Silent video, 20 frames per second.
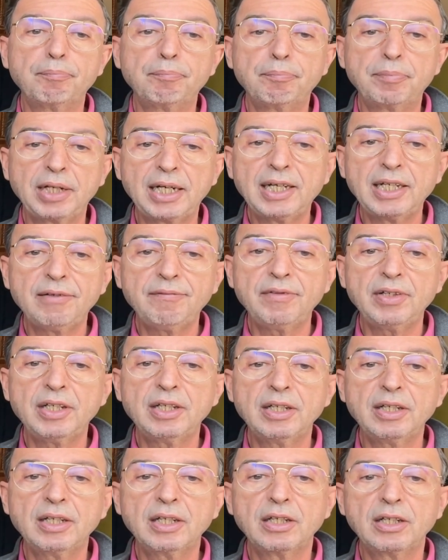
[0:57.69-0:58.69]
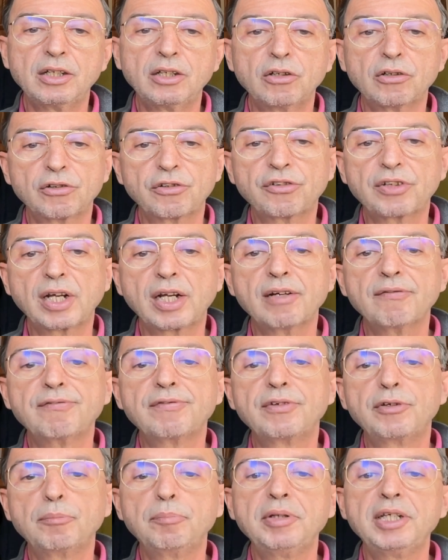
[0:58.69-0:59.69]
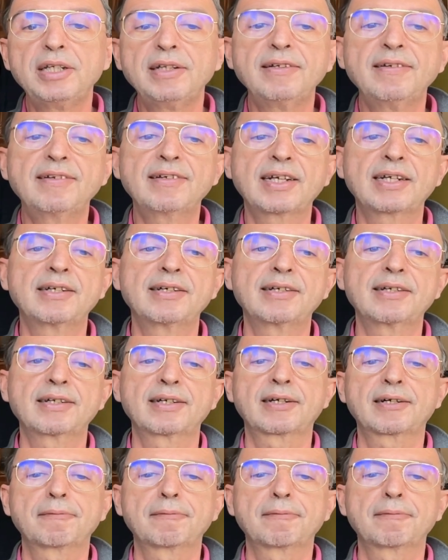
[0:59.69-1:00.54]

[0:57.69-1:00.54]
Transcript: Believing Yourself to Be the Center.